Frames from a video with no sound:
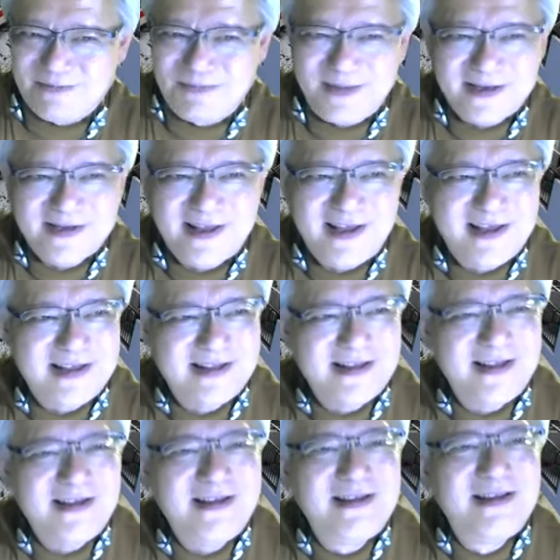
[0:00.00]
But
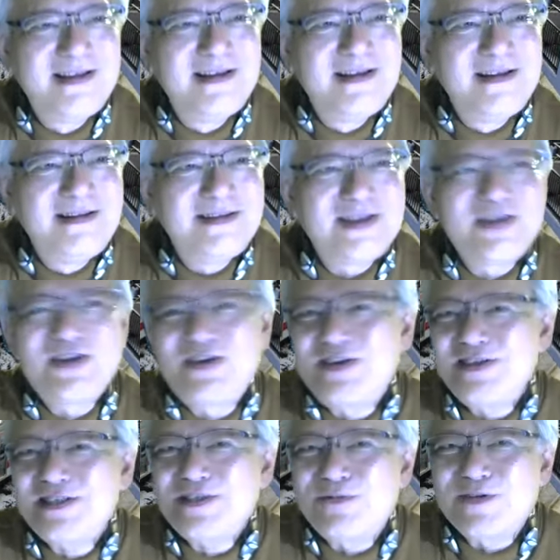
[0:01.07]
then the
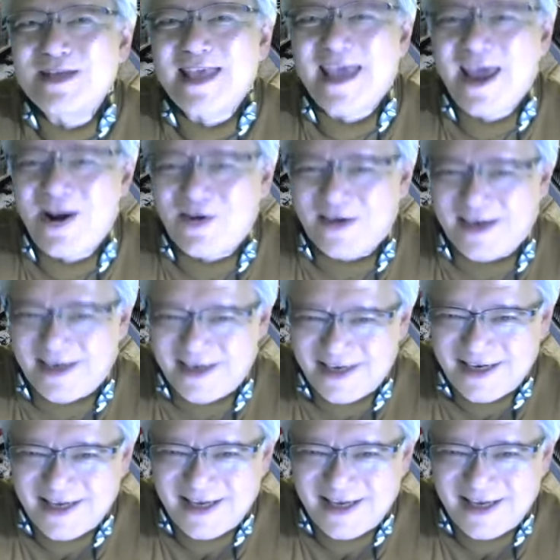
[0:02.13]
nurse would carry